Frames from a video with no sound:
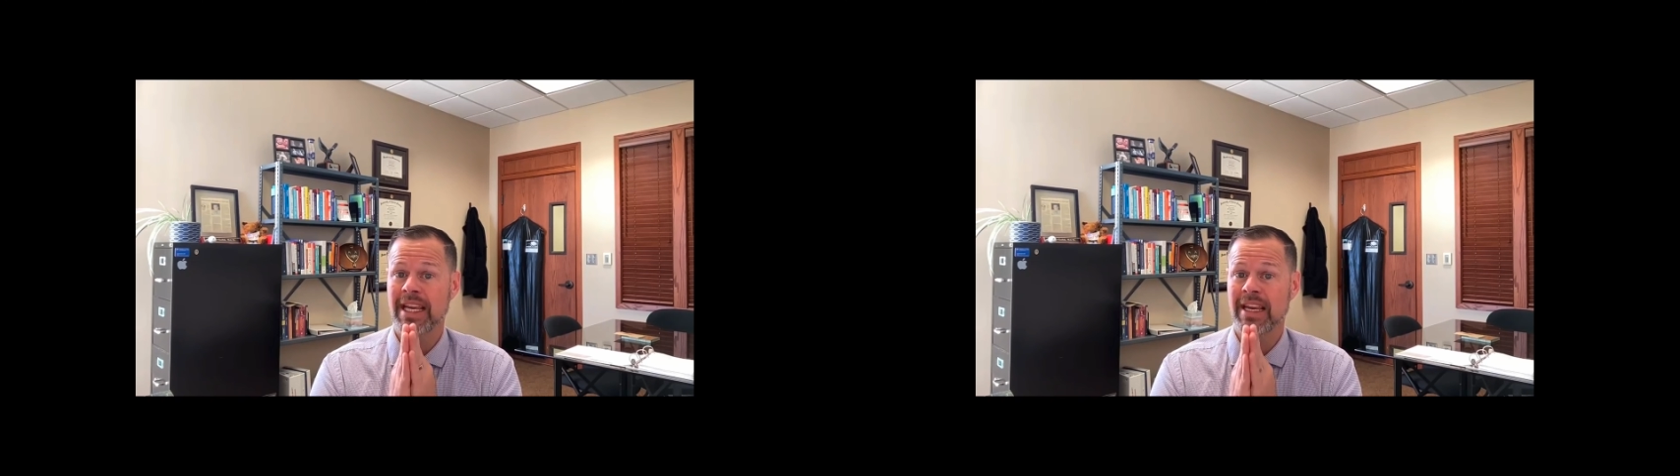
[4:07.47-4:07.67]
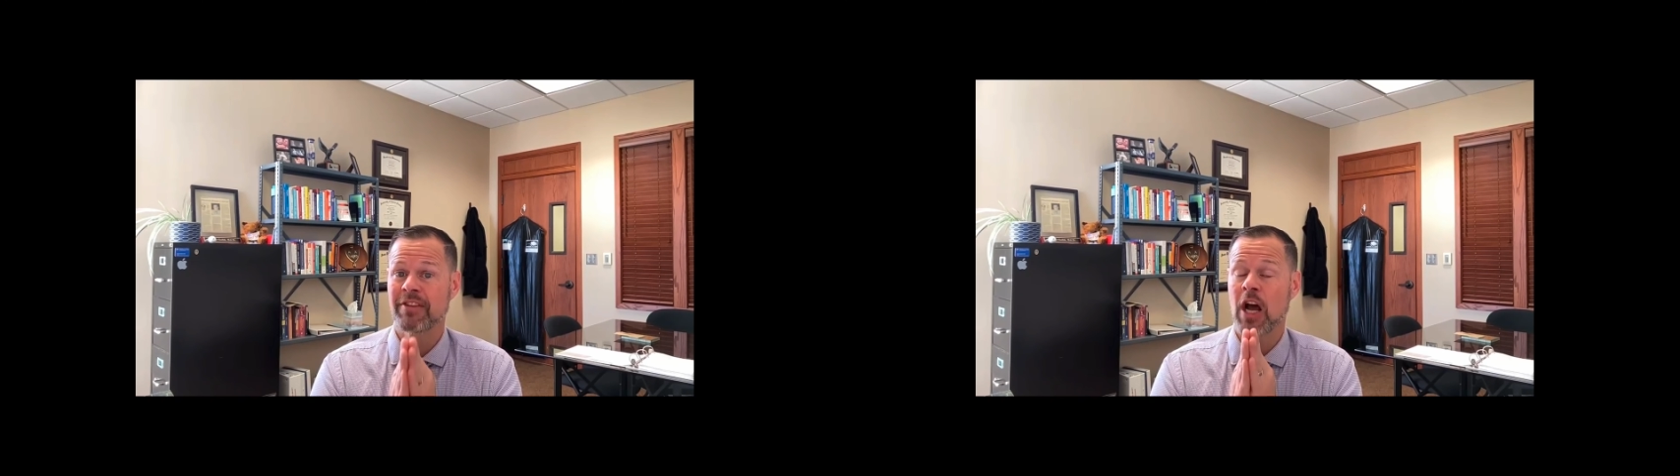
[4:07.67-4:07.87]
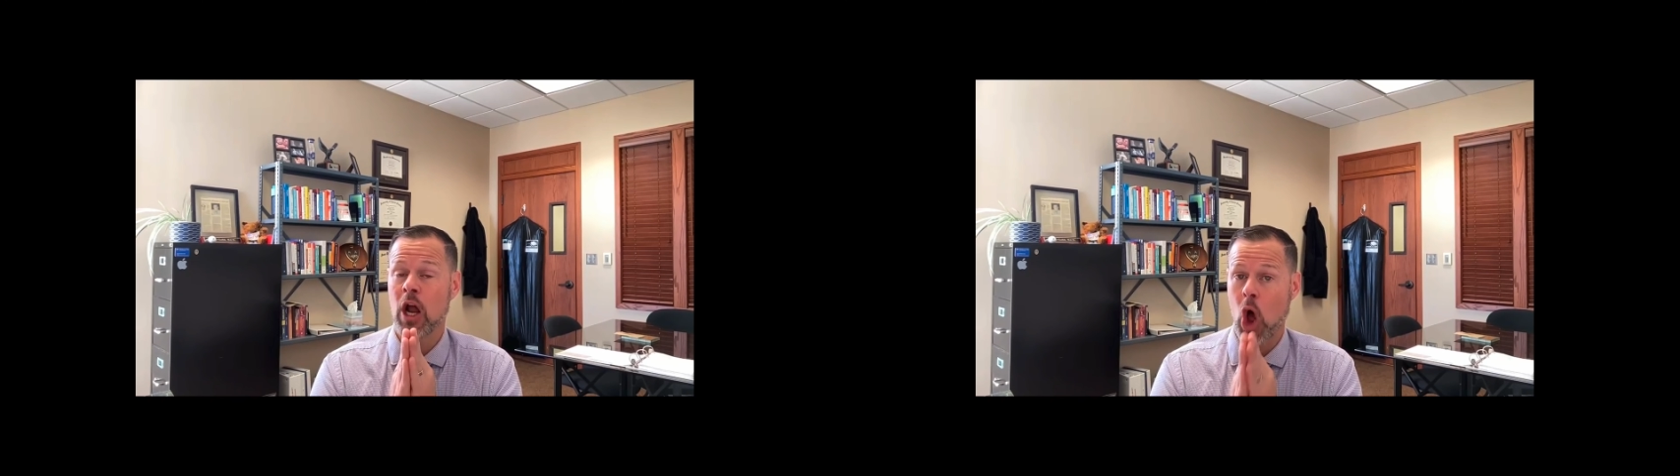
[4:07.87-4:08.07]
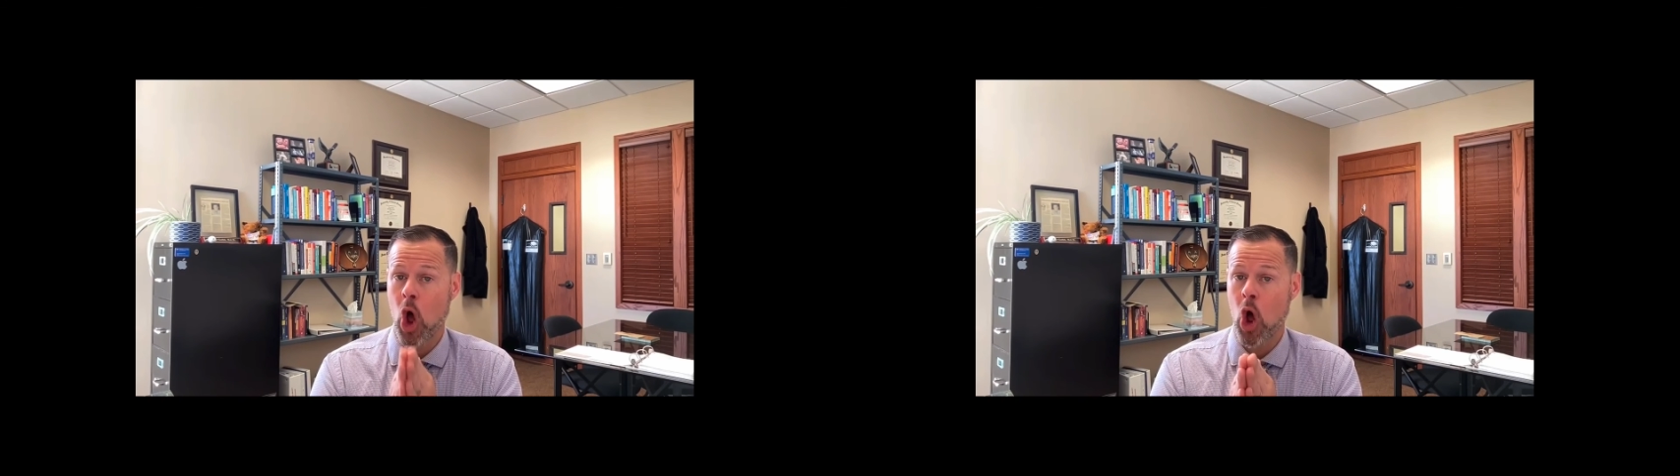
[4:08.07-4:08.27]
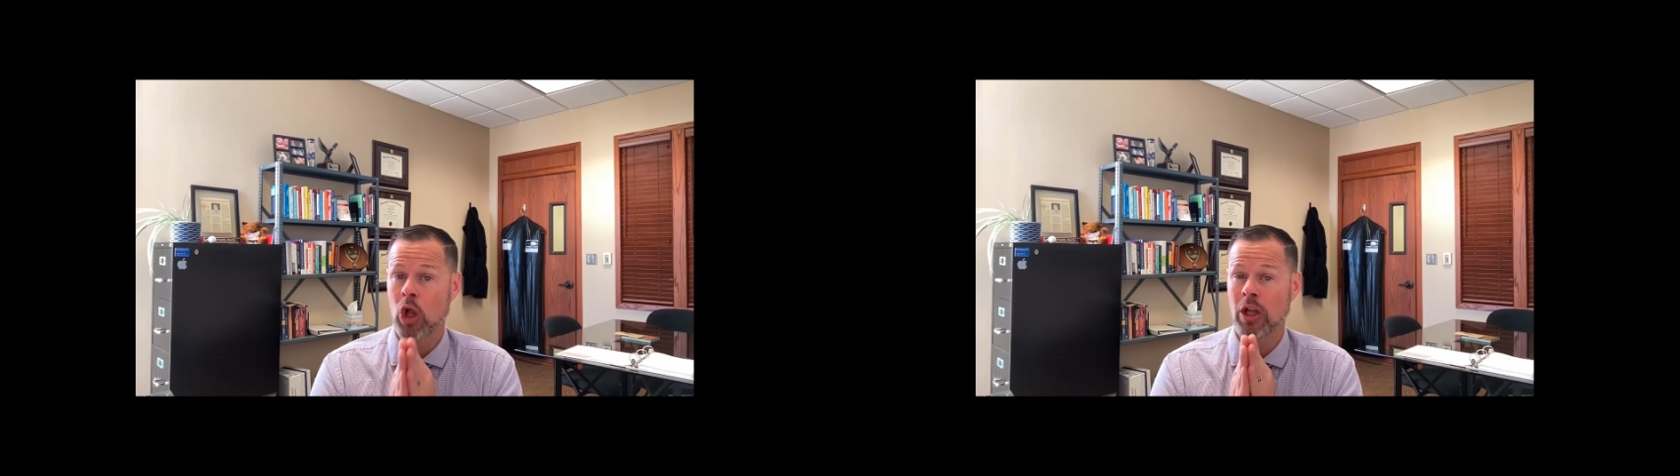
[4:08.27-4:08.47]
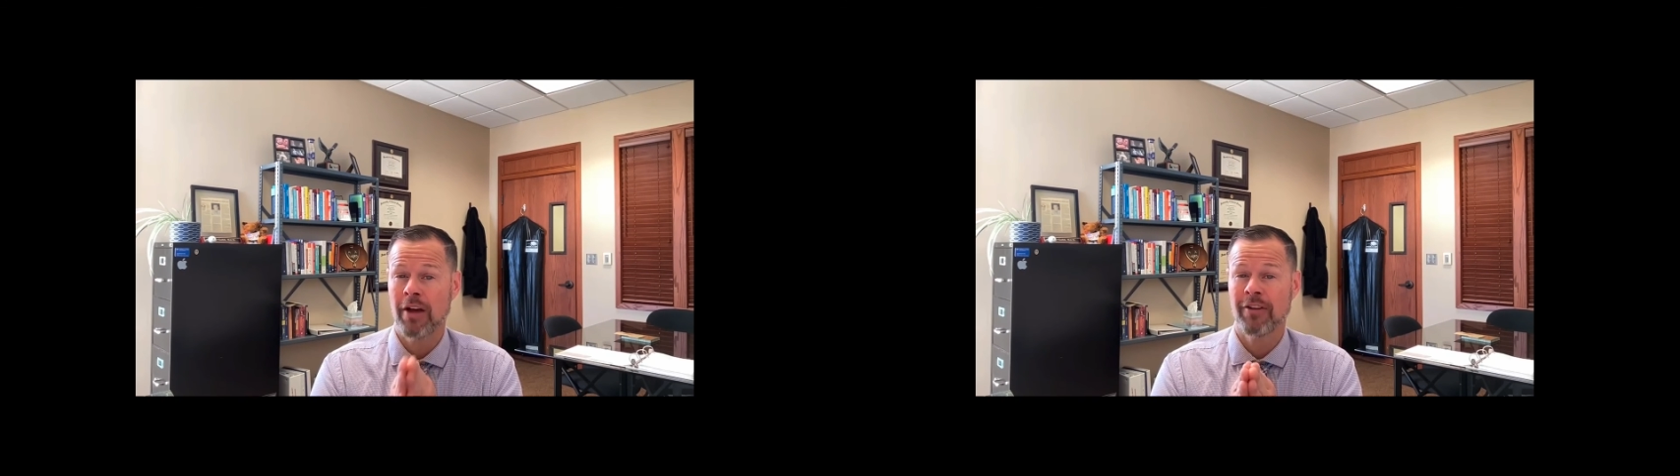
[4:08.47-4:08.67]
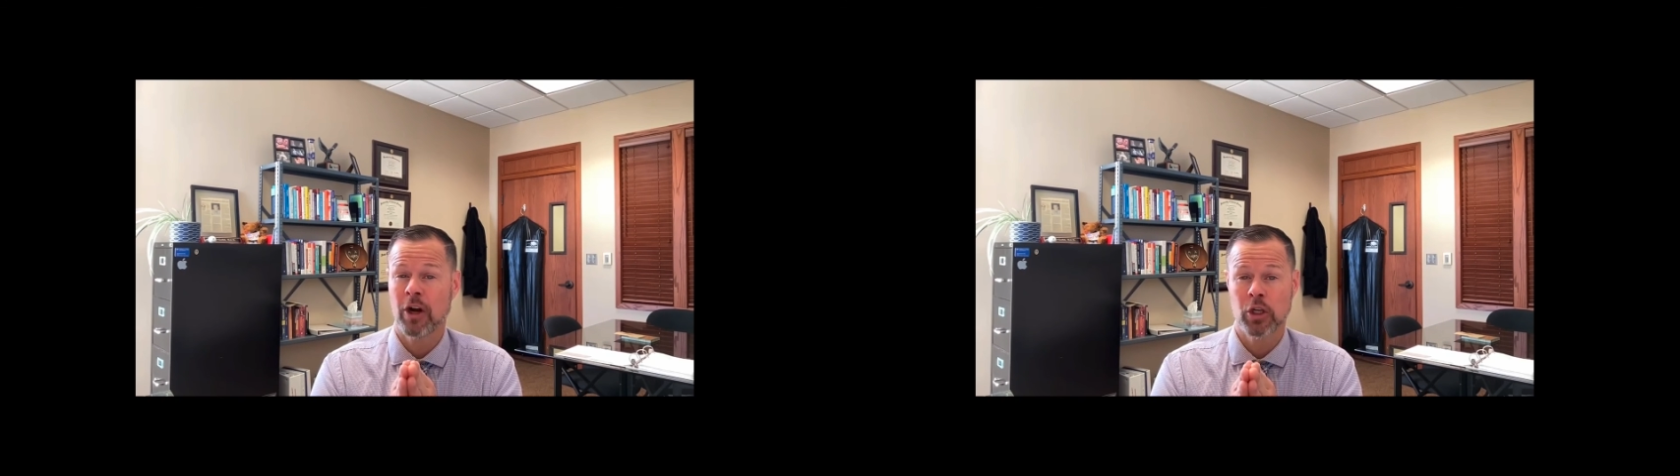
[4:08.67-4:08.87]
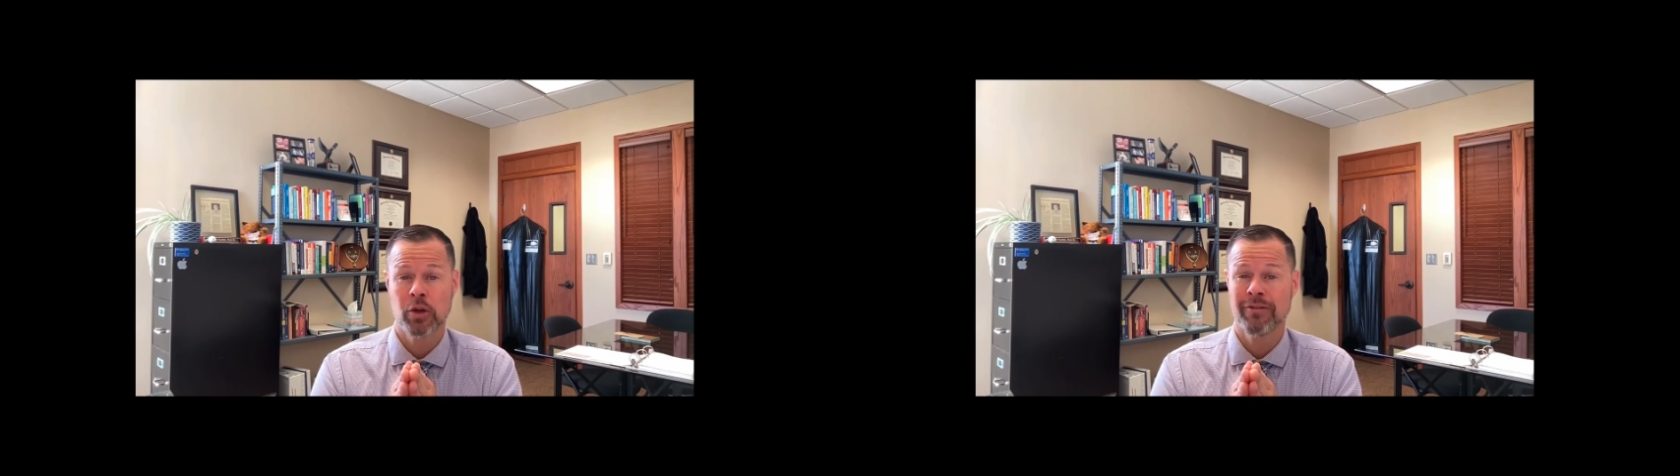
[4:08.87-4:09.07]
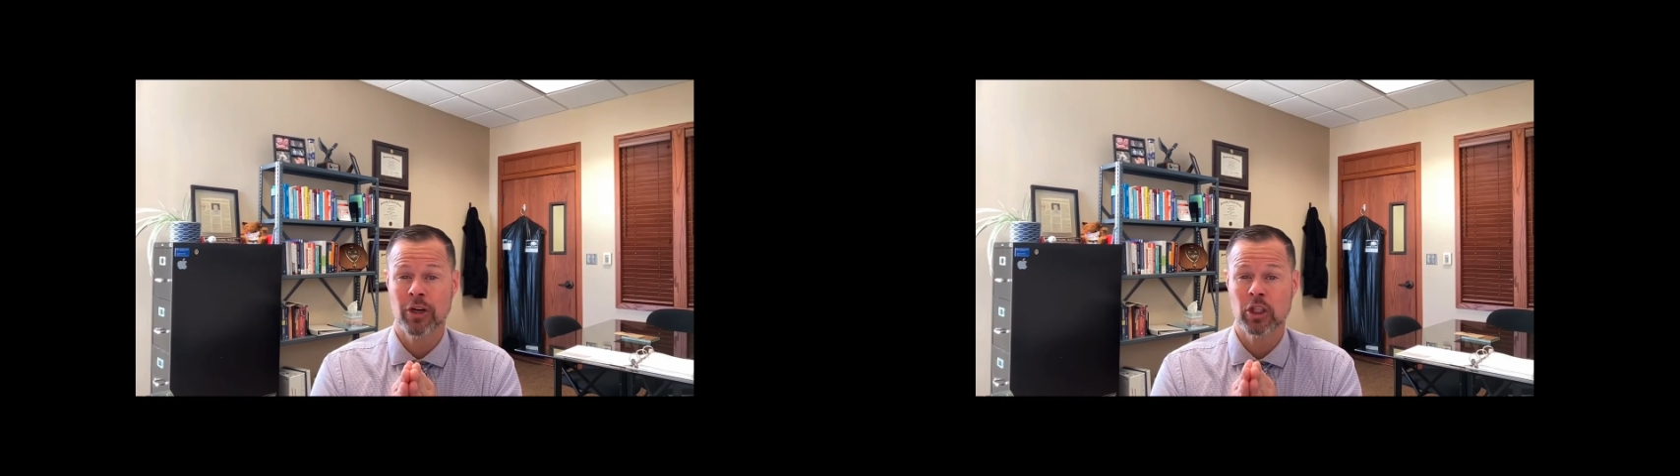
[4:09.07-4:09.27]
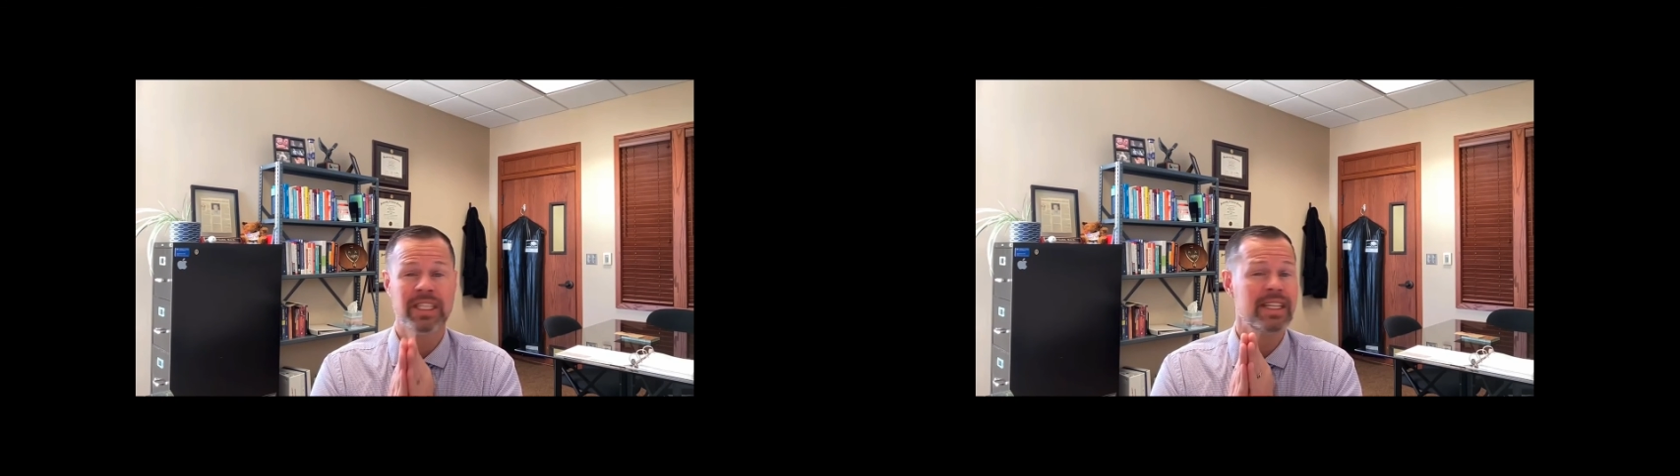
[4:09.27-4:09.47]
if not all, of our university.